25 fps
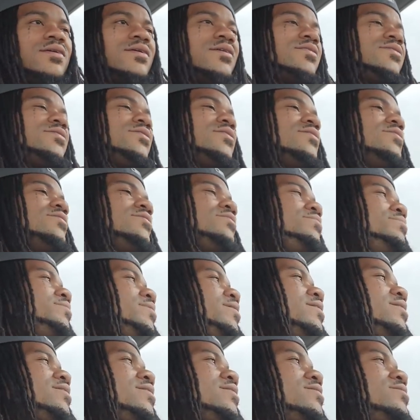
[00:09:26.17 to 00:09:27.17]
That shit,
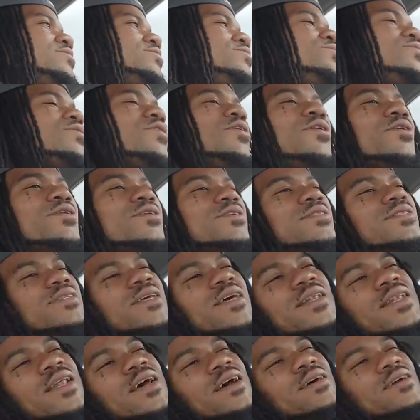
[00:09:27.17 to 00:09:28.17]
man, it's too hard to
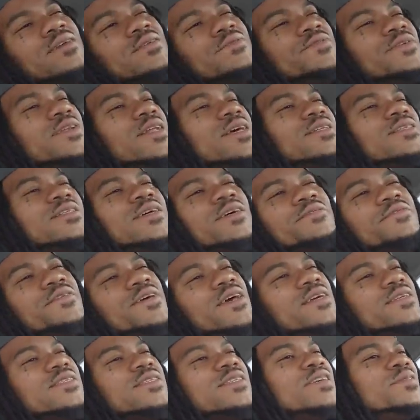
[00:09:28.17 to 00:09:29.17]
stand out for that tough
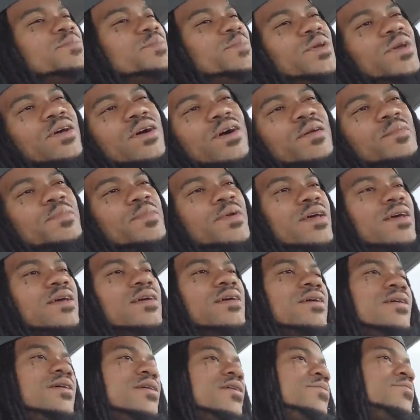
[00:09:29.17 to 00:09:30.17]
ass shit be out, man.
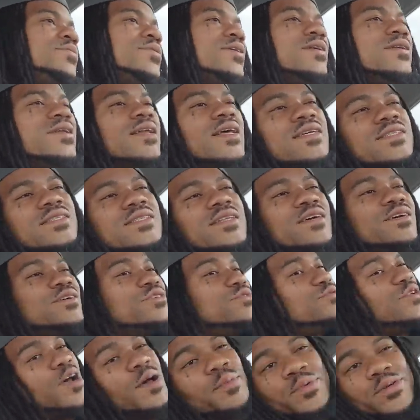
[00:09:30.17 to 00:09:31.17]
When the next
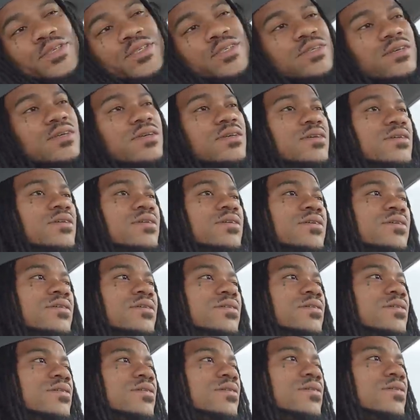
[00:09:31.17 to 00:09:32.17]
nigga dropping shit.
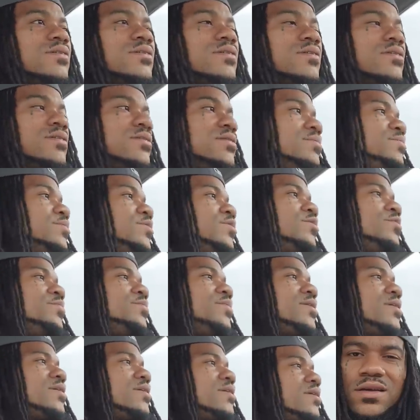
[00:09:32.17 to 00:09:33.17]
Come on,
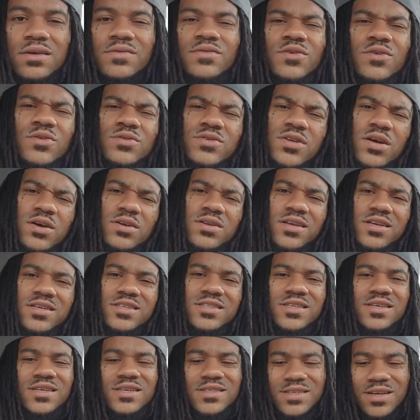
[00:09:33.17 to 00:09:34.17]
man. Like go talk this
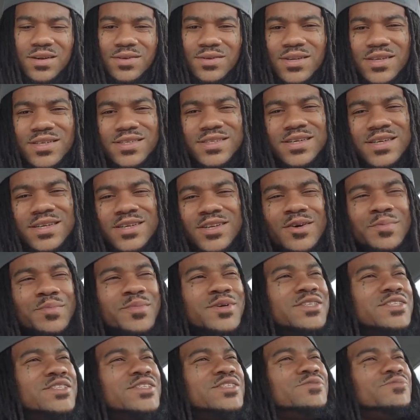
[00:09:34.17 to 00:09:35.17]
shit, talk this shit. Don't
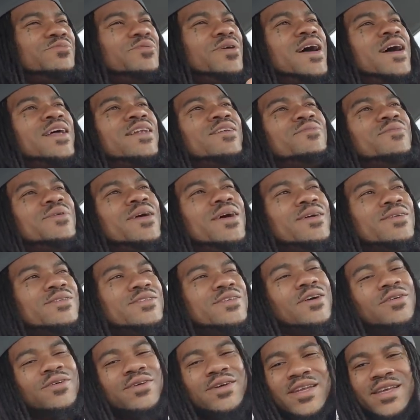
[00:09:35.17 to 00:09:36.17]
be just riding around
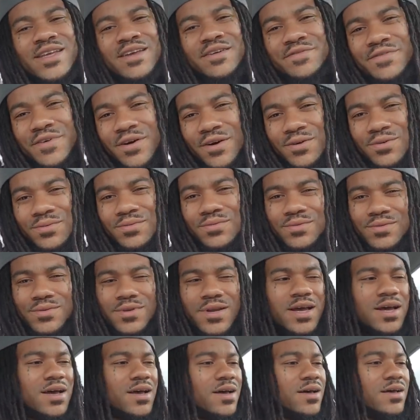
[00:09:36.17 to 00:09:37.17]
talking to your phone.
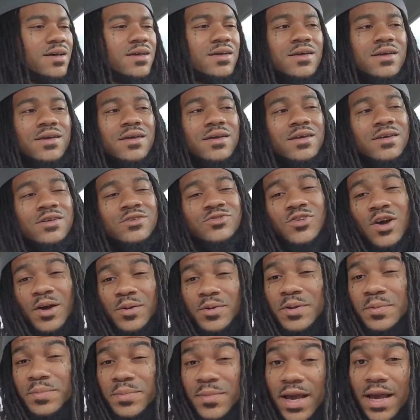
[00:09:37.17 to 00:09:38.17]
Nah.
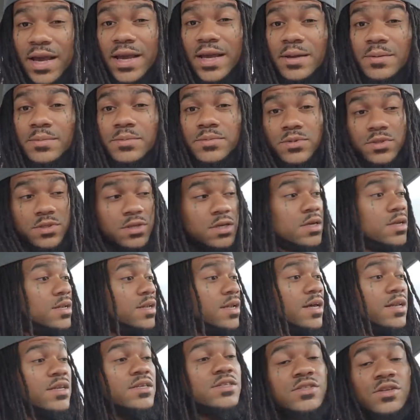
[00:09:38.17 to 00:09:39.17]
Drop them names.
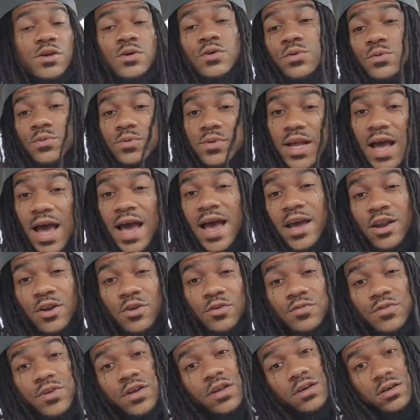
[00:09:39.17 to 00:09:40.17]
Let us know who dying
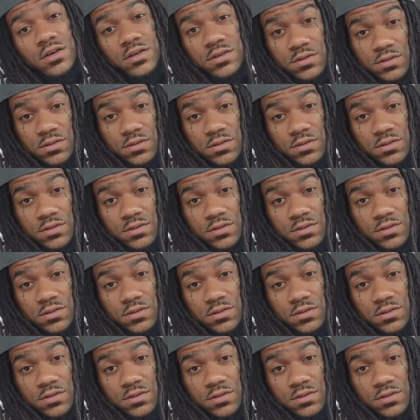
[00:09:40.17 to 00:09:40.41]
over there.